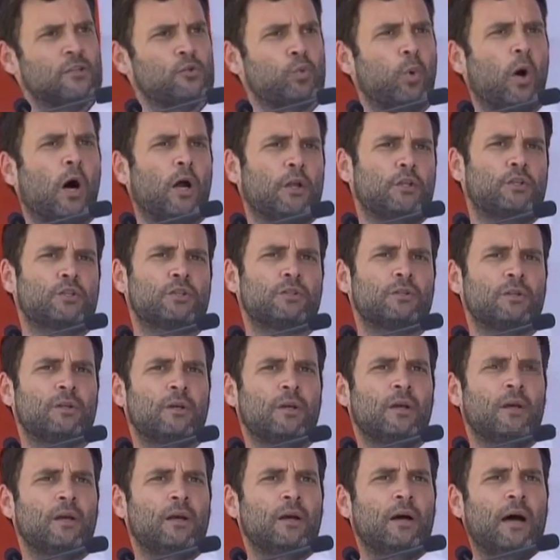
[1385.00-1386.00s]
this watch,
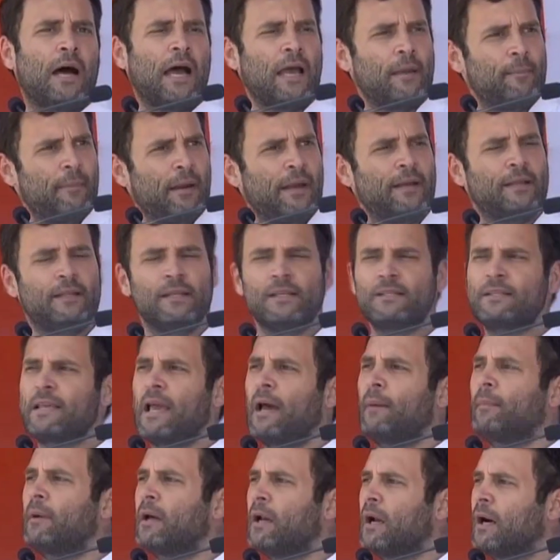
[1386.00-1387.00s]
I made this
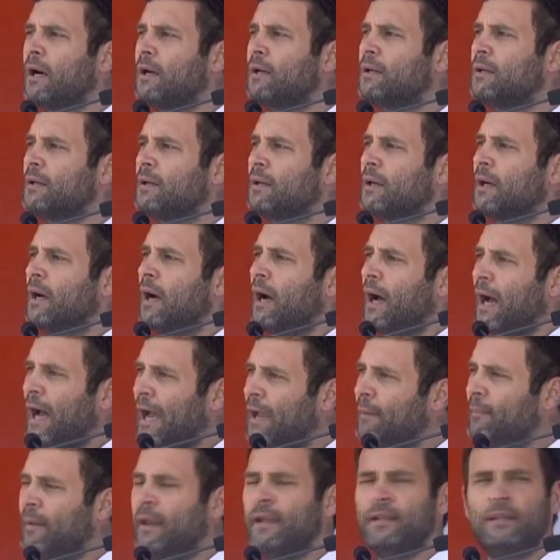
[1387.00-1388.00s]
camera,
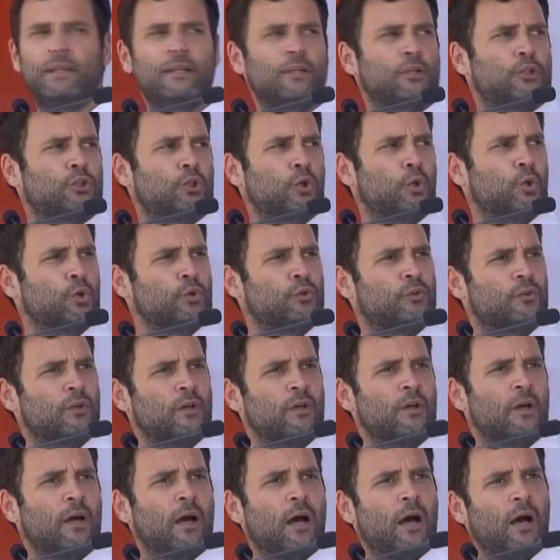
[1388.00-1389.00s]
I made these shoes,
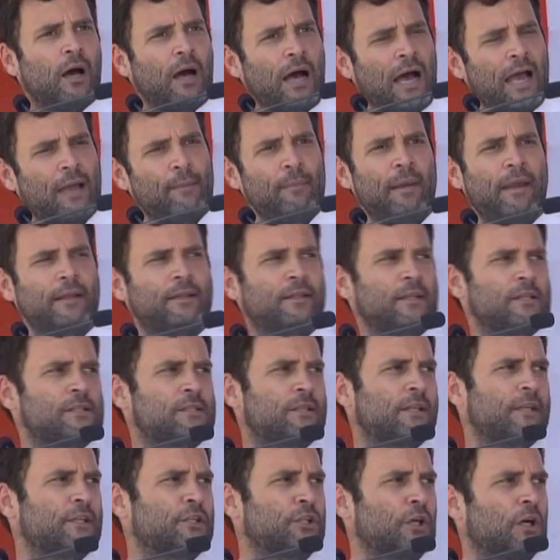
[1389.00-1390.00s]
I made this
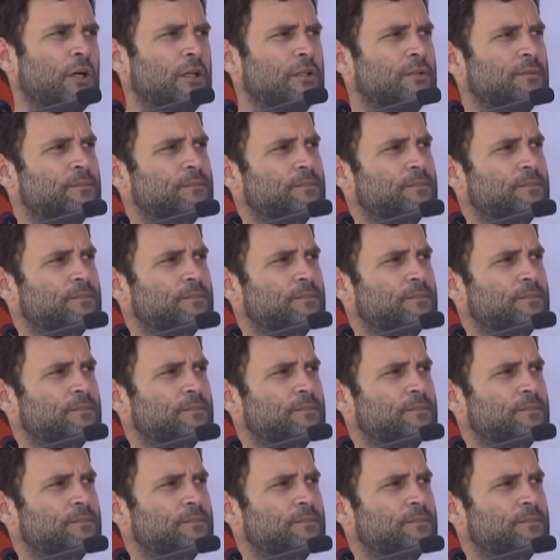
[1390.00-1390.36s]
t-shirt.